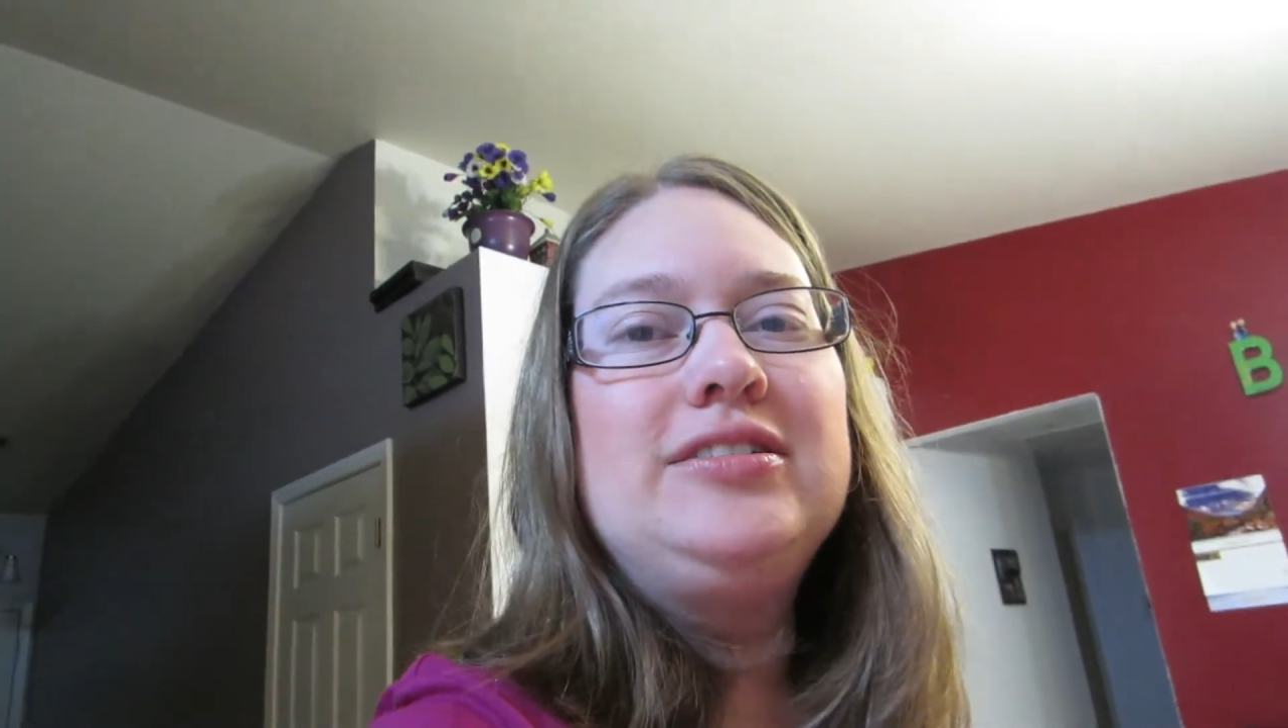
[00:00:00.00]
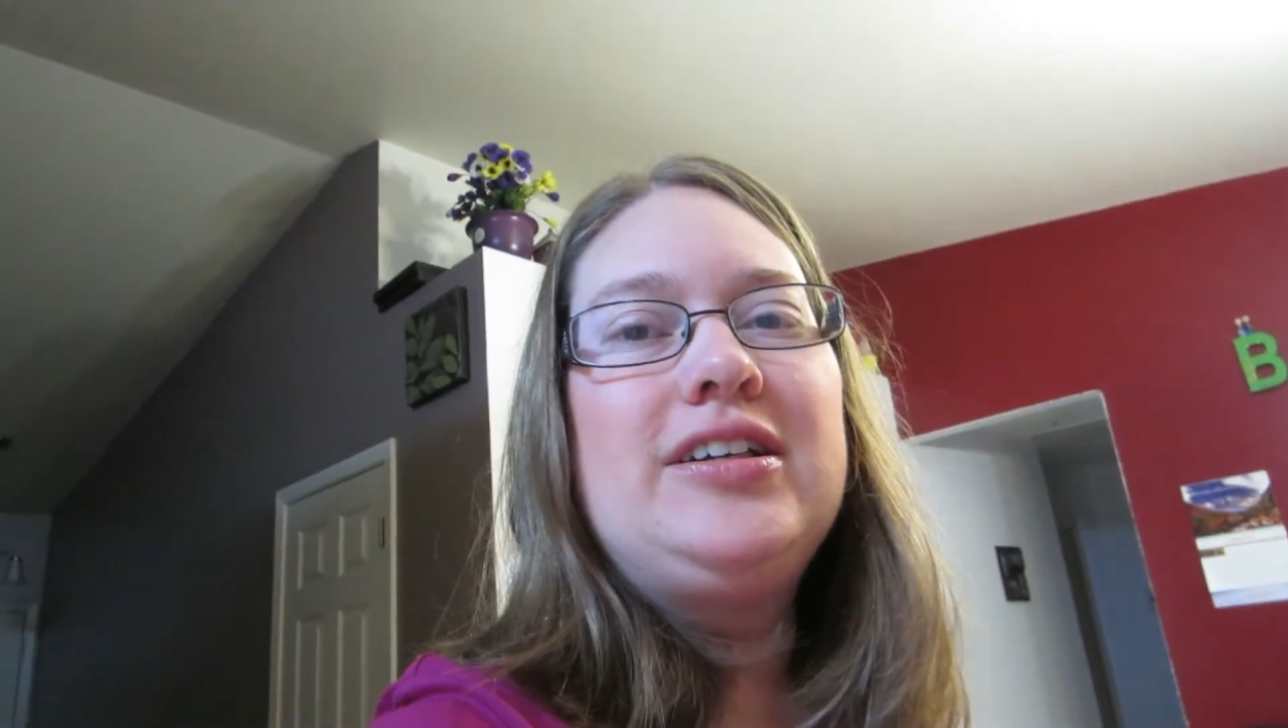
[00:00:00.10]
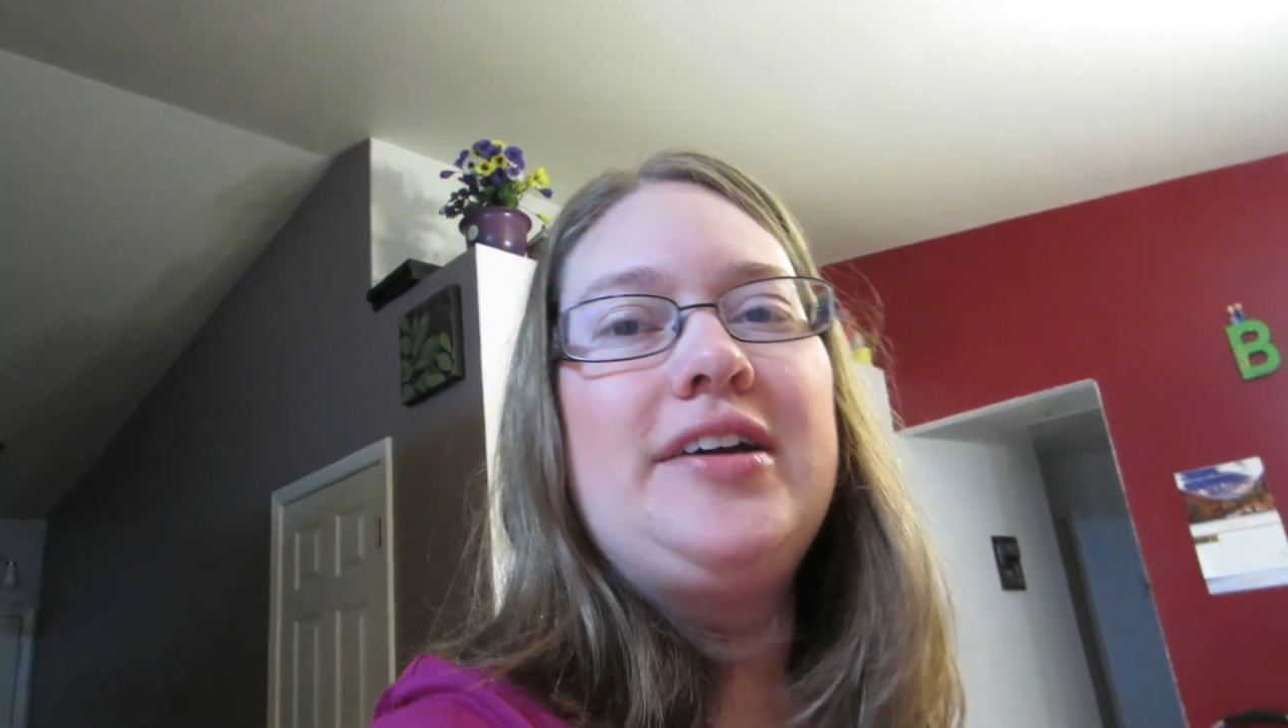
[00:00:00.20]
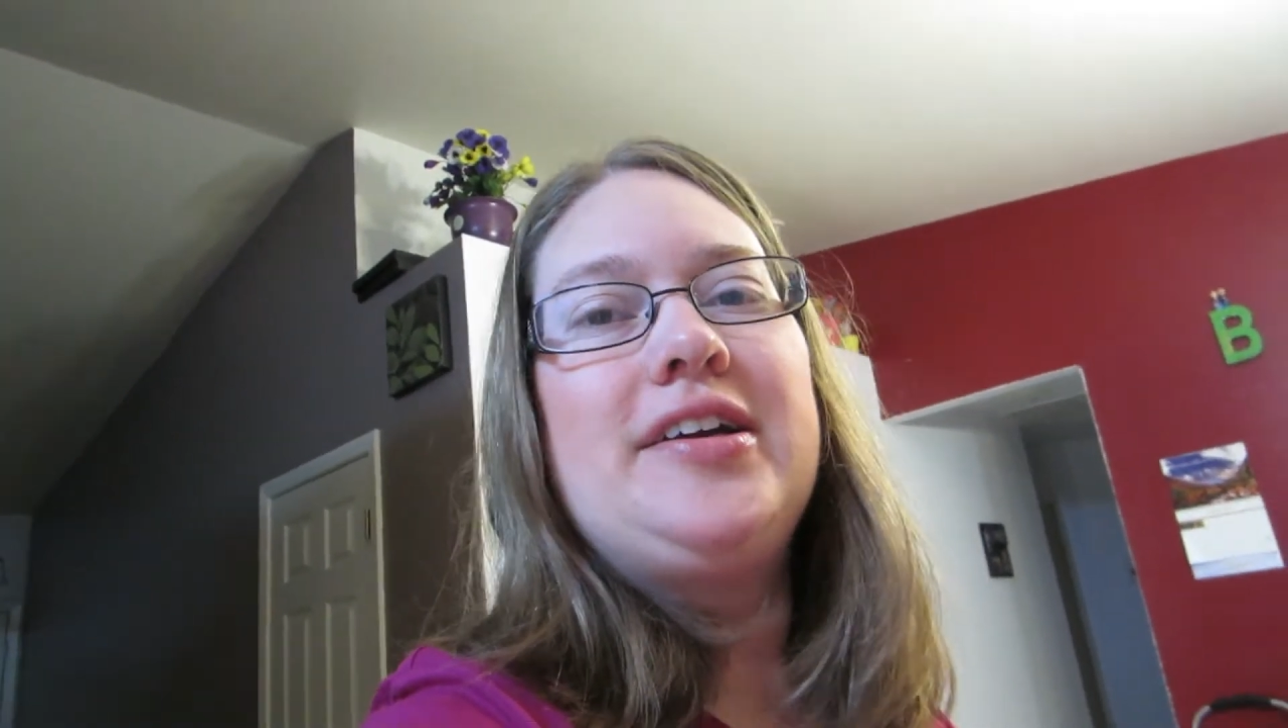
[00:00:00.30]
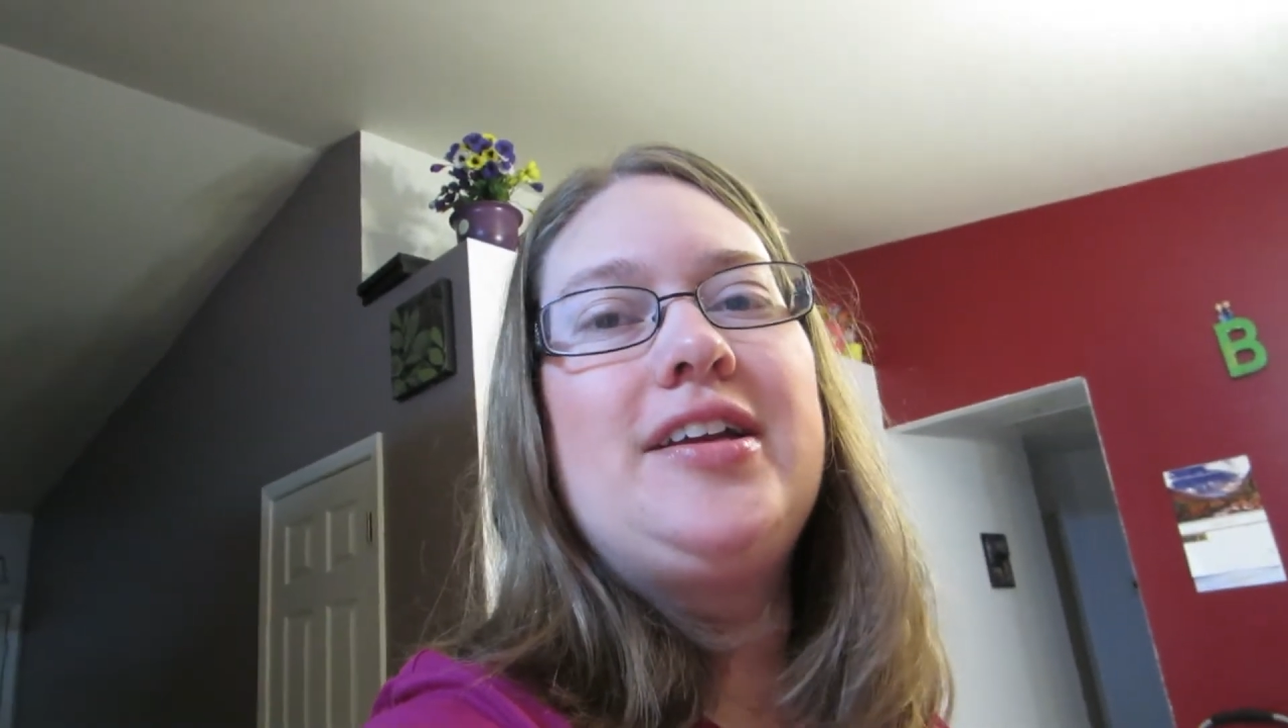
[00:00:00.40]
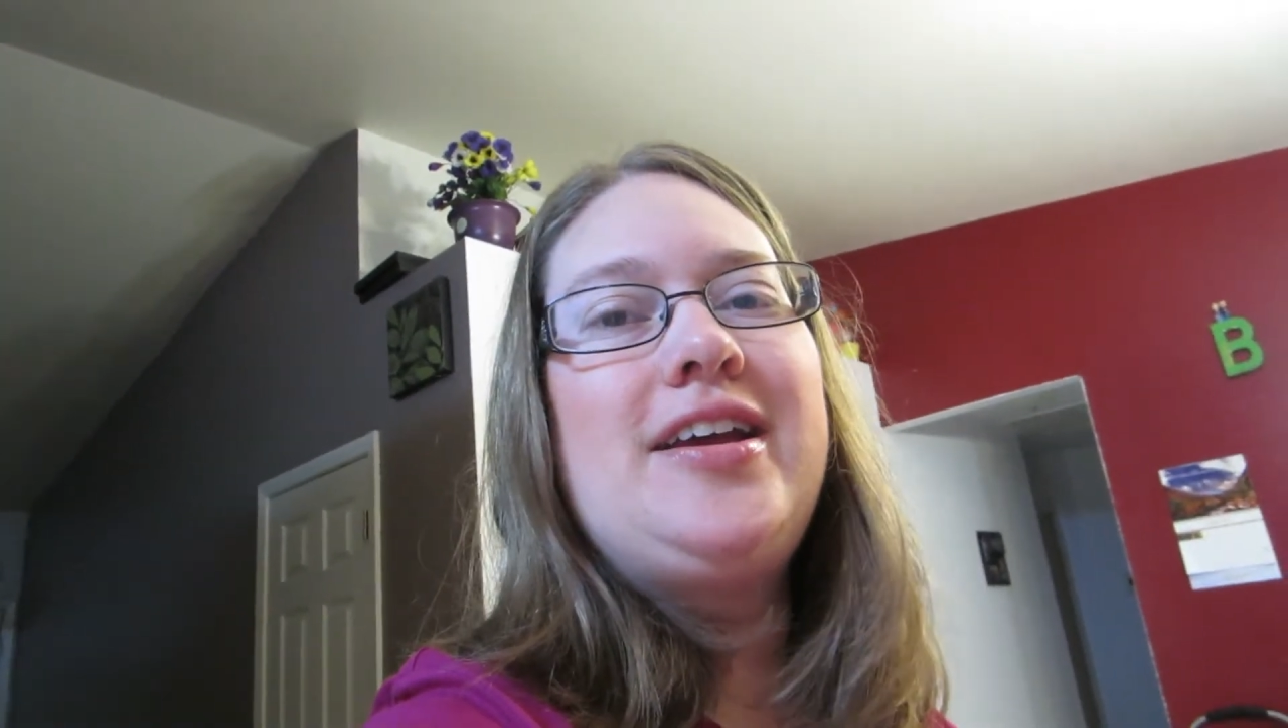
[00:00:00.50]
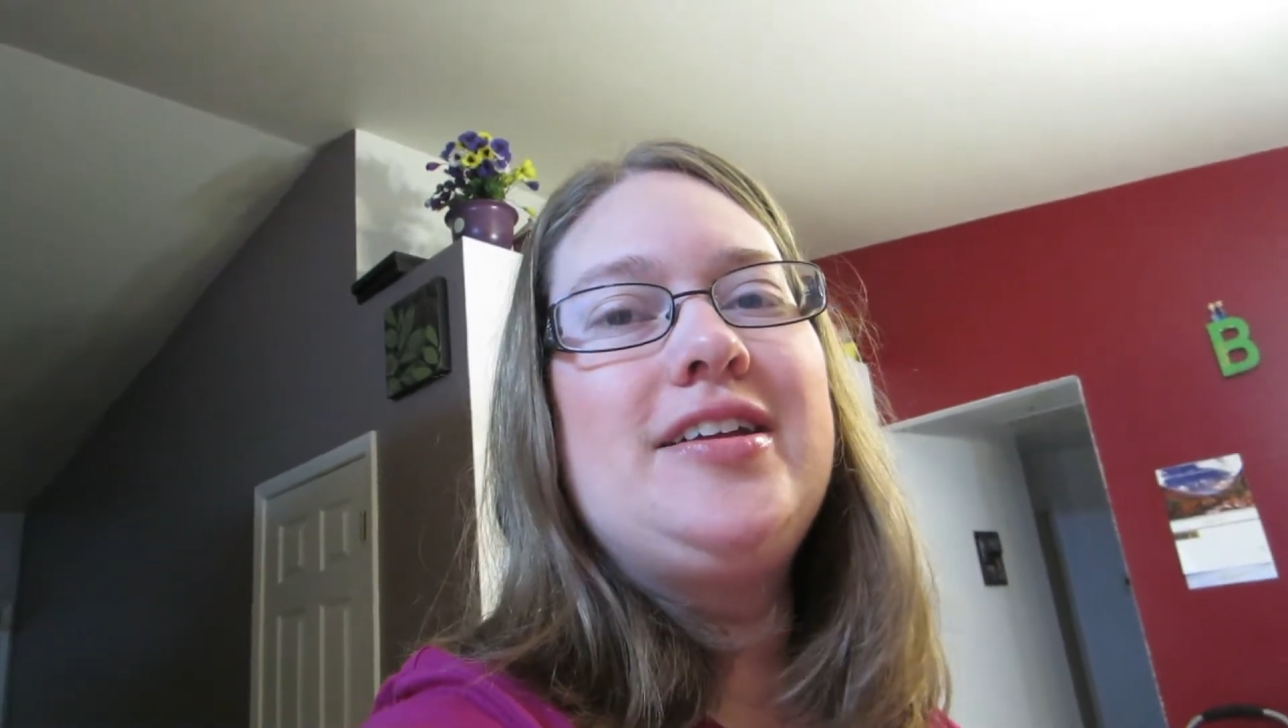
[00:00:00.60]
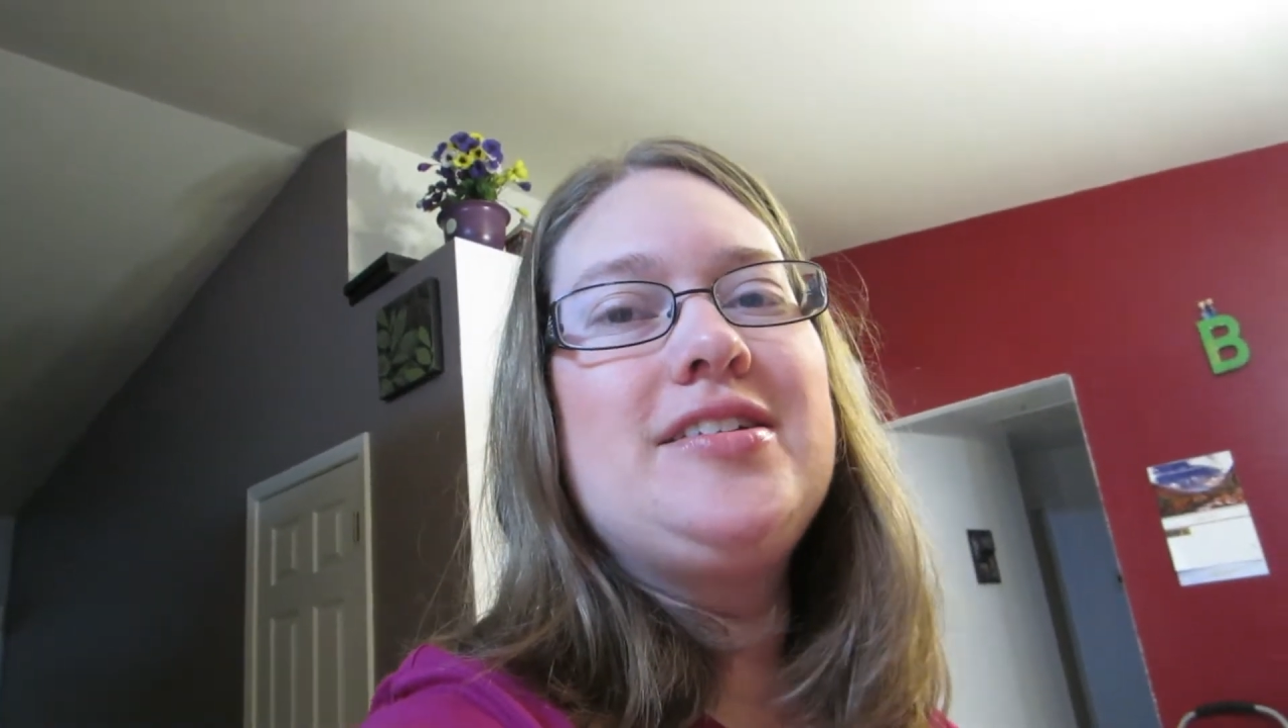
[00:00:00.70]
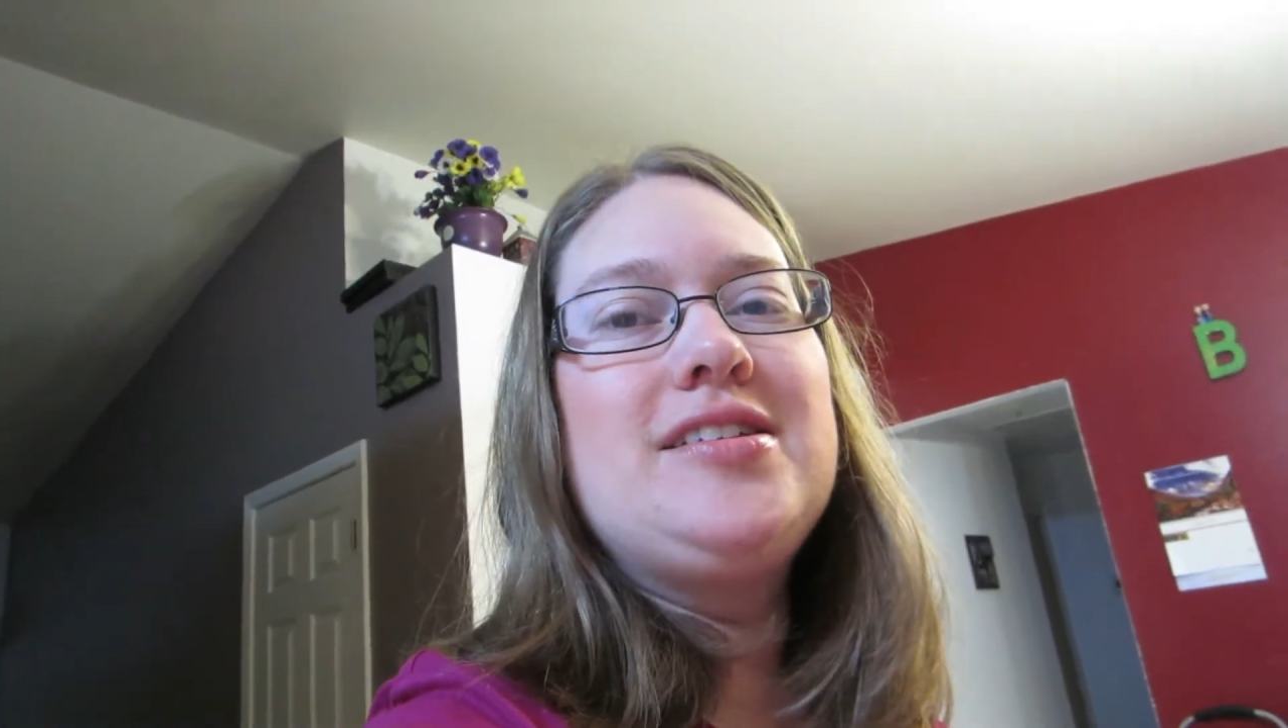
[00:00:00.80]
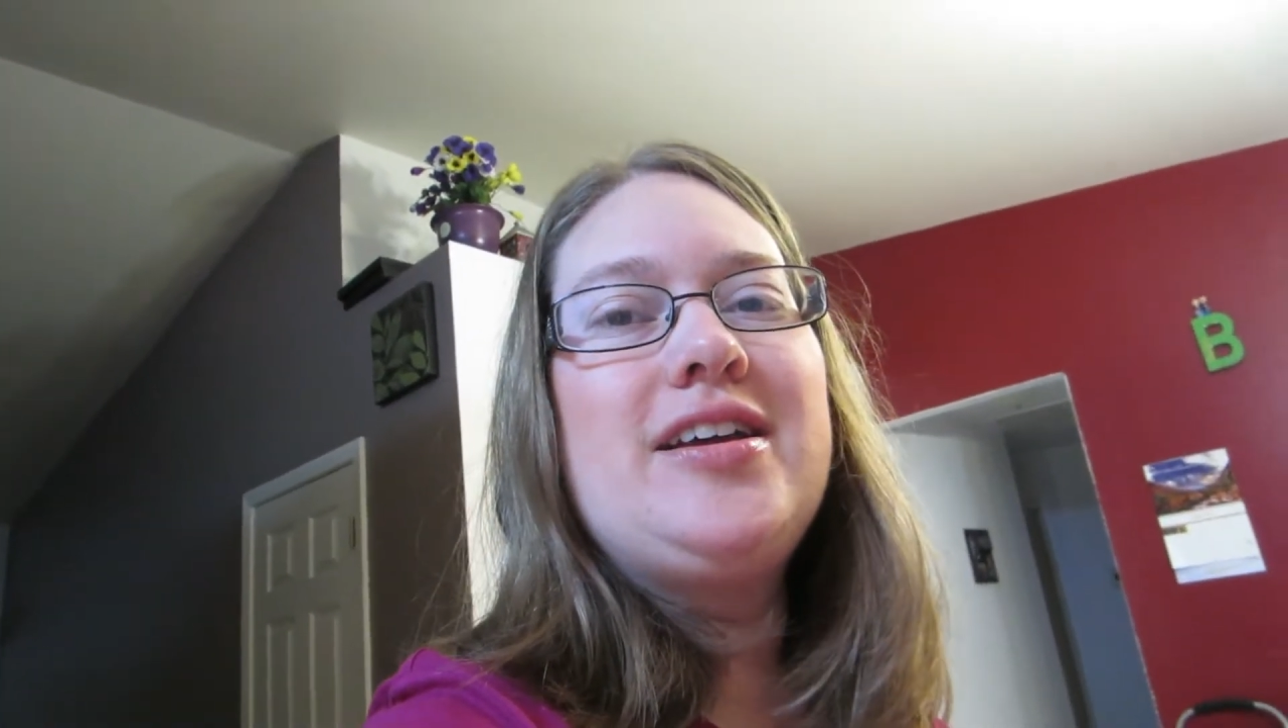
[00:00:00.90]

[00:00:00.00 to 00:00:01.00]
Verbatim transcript: got our cans